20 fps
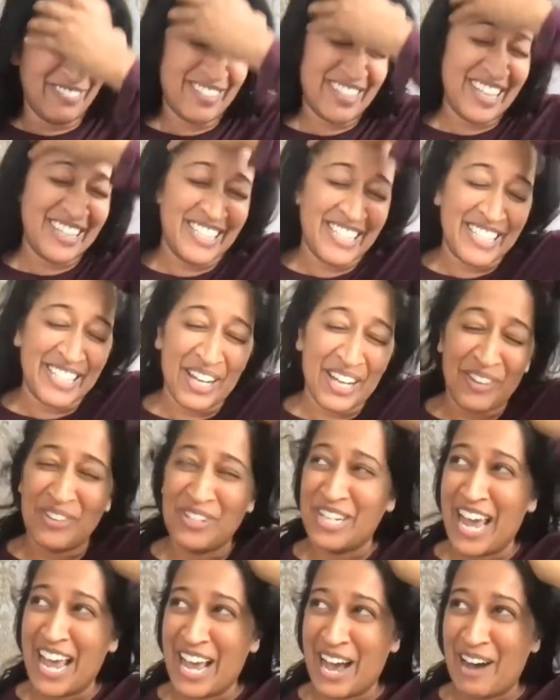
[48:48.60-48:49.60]
I said this the
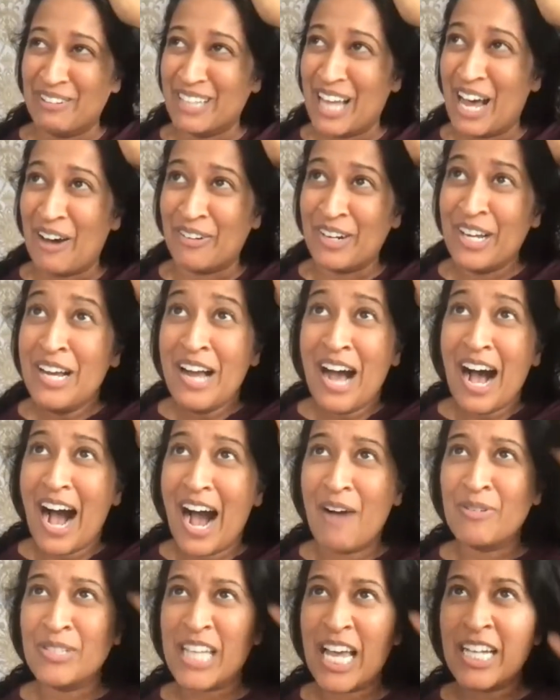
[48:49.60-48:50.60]
other day out loud.
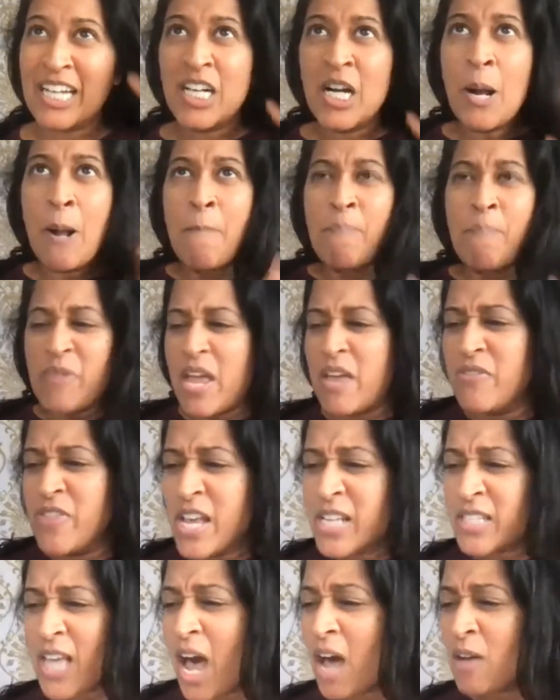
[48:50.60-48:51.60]
I was like, in
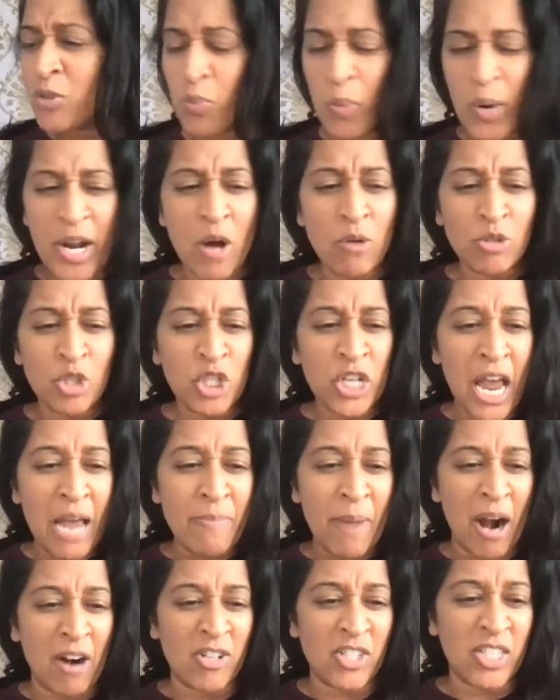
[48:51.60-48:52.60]
this house, we don't
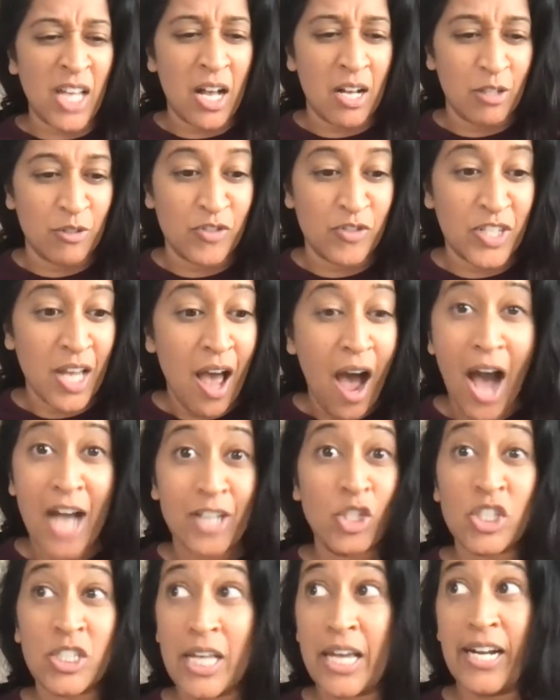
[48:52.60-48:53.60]
shame ourselves.
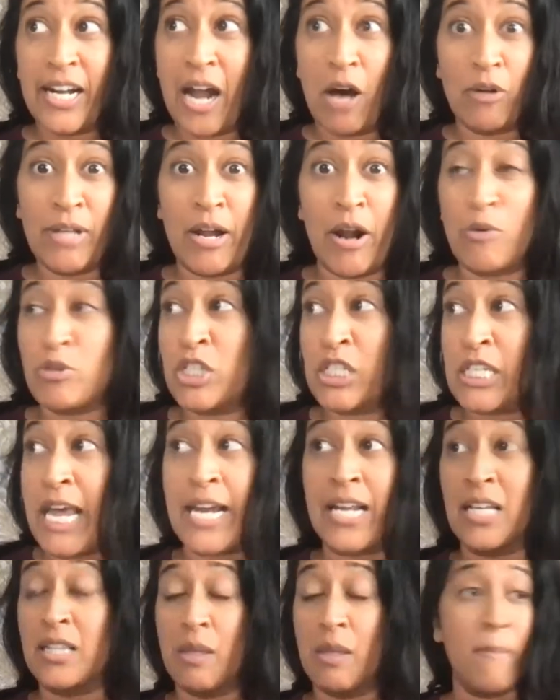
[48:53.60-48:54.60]
I just said it out loud. I was
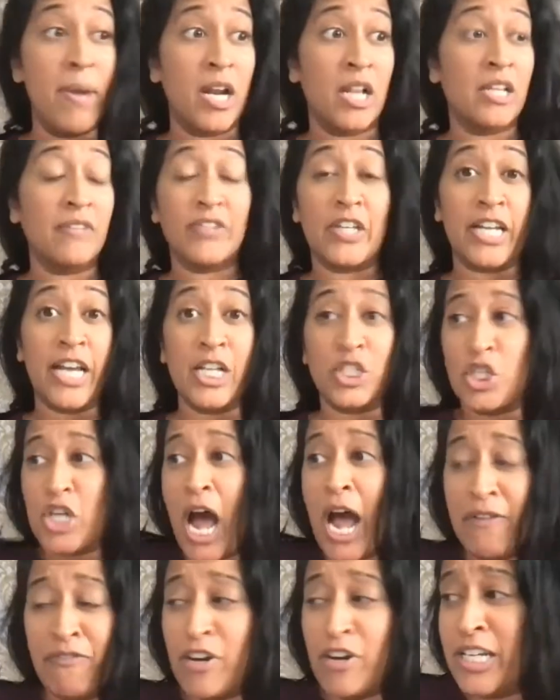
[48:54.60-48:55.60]
standing in the middle of the
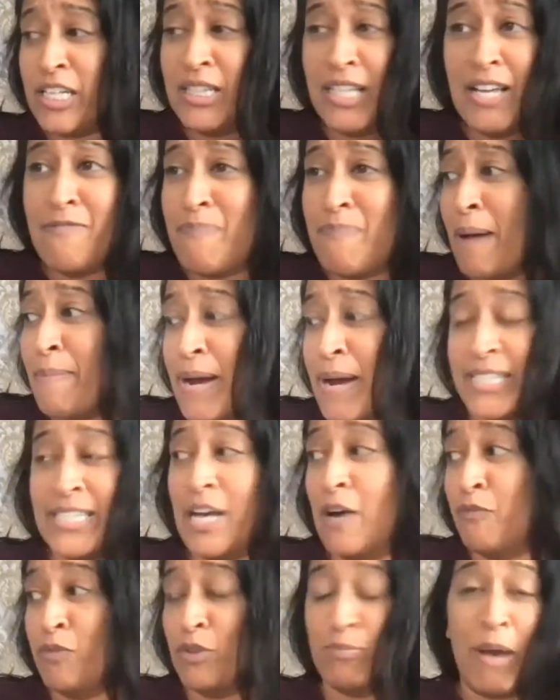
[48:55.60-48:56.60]
kitchen. I fucking live by
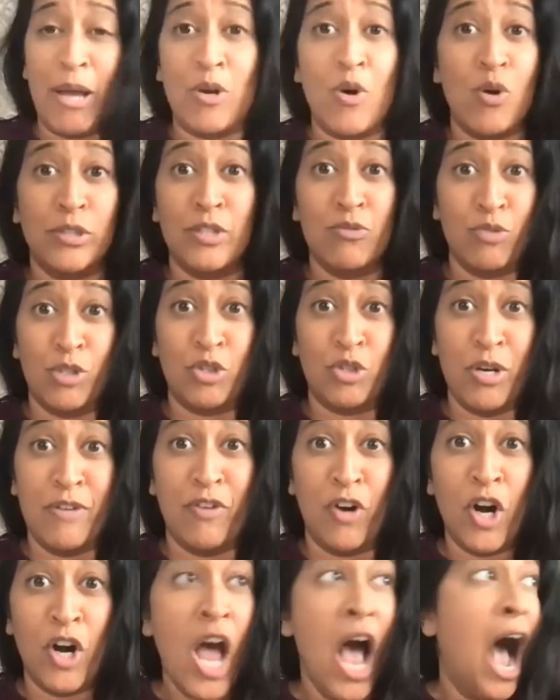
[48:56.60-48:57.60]
myself with my golden
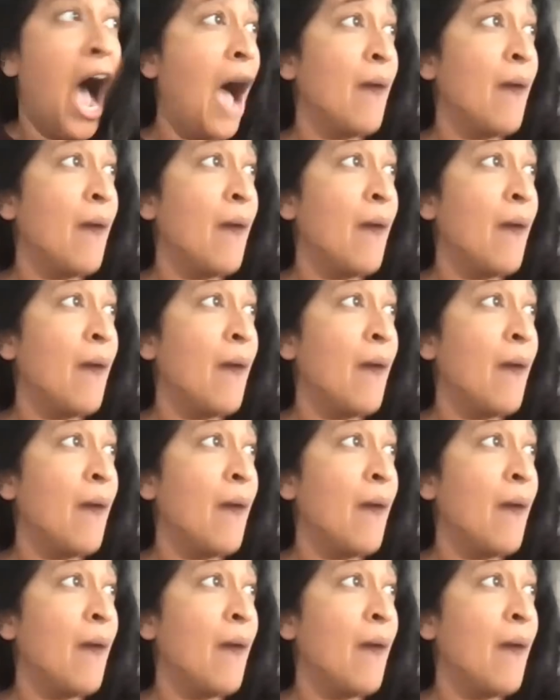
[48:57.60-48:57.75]
retriever.